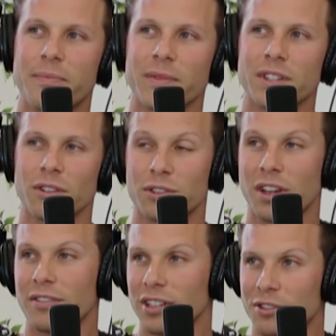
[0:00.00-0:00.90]
So
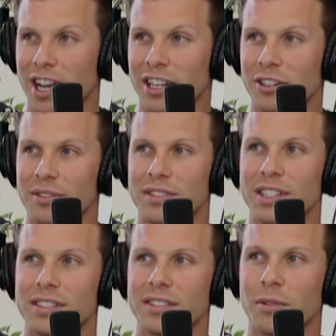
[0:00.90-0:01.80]
definitely track your
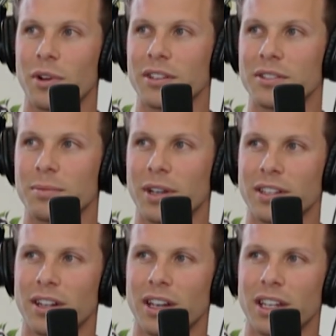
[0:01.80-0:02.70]
receipts on what you
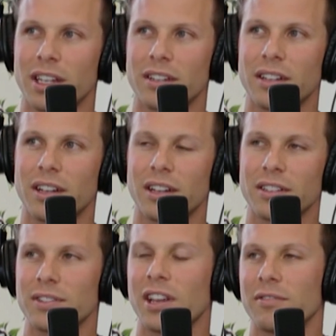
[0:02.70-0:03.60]
spent it on.
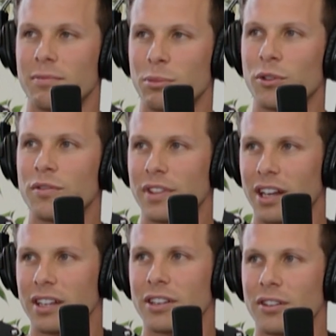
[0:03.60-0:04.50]
And so you have proof
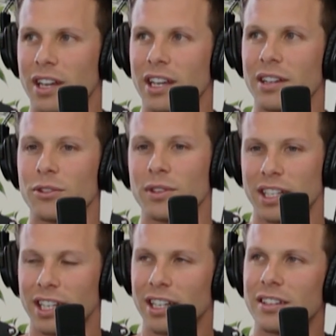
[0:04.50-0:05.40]
that, hey, you
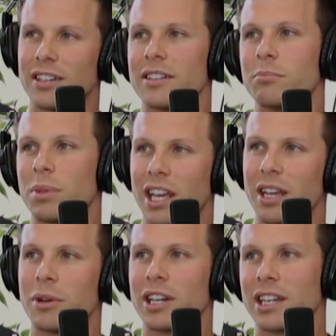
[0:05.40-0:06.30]
indeed did
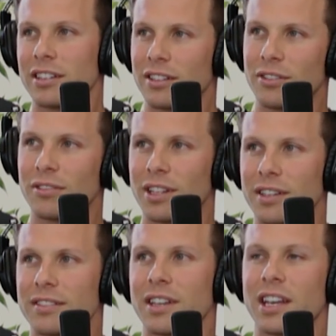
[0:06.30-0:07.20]
pay money to do
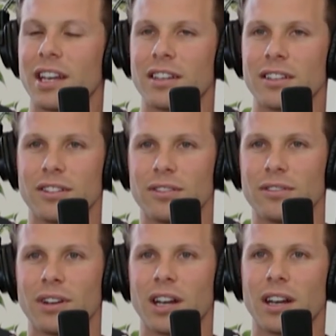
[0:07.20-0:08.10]
this, and
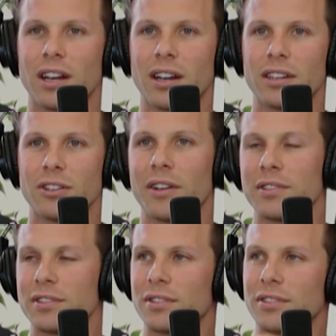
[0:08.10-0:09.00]
you have
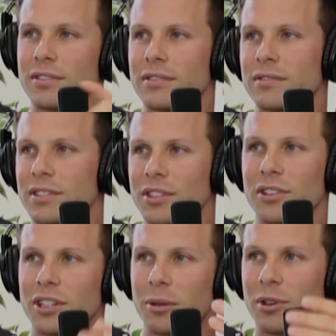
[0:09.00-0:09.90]
a certain
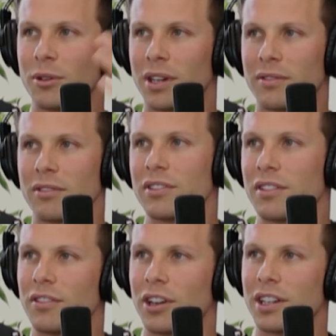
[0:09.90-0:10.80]
serial number or whatever for
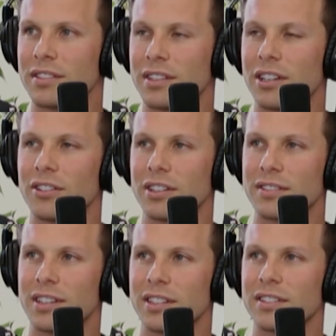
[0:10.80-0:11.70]
the furnace that you can
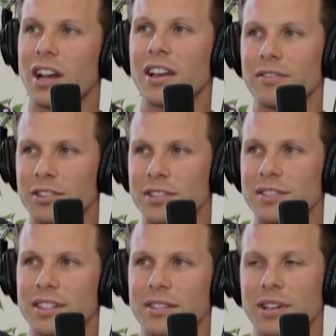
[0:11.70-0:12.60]
say it's a high
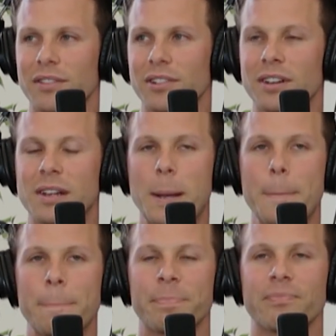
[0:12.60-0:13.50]
efficiency, whatever.
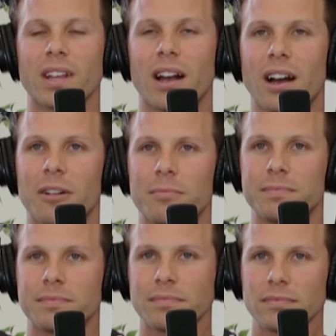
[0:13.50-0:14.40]
Yeah.
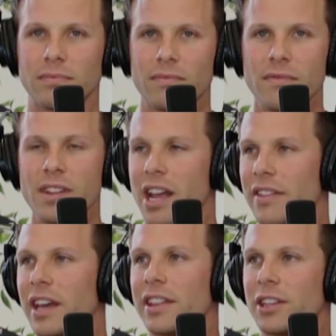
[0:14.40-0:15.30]

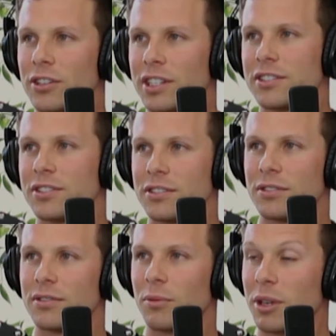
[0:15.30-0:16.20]
And then they'll
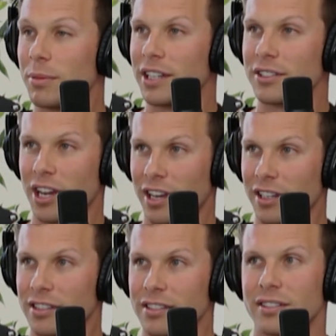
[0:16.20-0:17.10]
issue a rebate
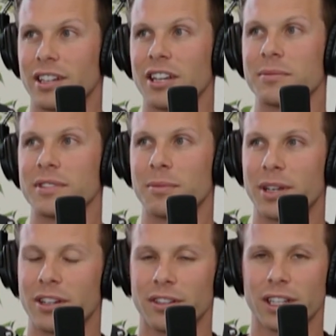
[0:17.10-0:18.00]
check that comes in the
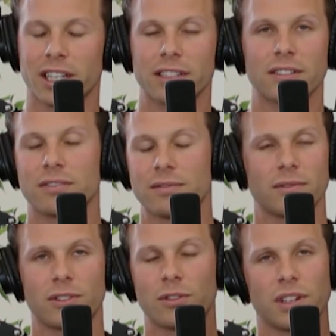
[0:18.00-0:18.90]
mail like
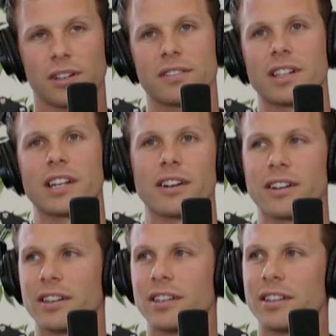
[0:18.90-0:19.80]
2 years
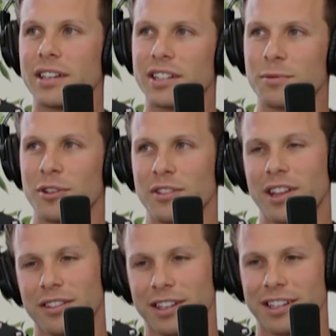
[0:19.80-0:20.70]
later, and it's worth
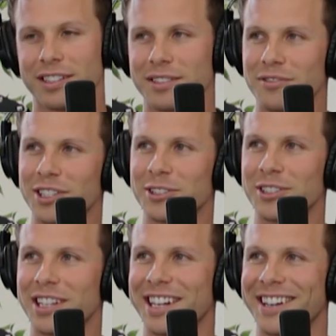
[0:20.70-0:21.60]
nothing because
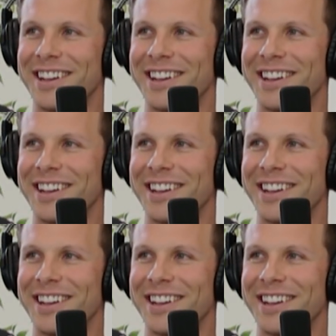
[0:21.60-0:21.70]
inflation ate it